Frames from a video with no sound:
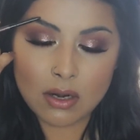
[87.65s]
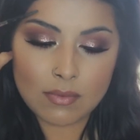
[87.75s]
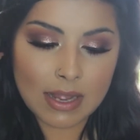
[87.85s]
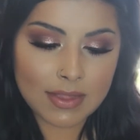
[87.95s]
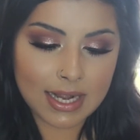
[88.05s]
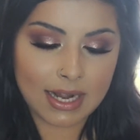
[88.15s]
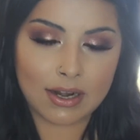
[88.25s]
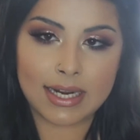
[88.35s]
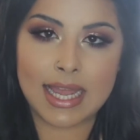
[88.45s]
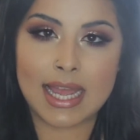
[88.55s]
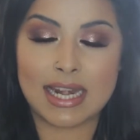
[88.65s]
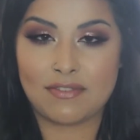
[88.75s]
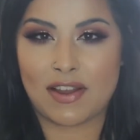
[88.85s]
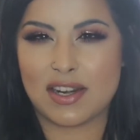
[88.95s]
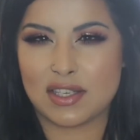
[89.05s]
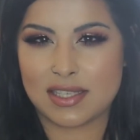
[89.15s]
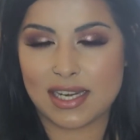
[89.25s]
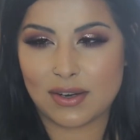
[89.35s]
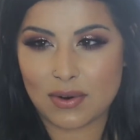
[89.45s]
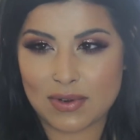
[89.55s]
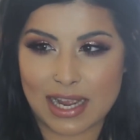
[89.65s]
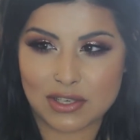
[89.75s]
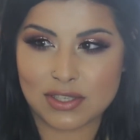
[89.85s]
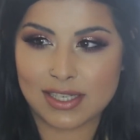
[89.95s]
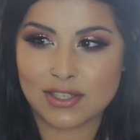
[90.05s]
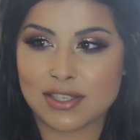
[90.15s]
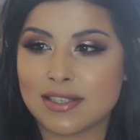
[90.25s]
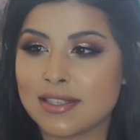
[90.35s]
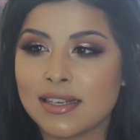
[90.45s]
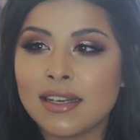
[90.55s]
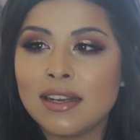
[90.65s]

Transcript: around that area, and if I just let it grow naturally and just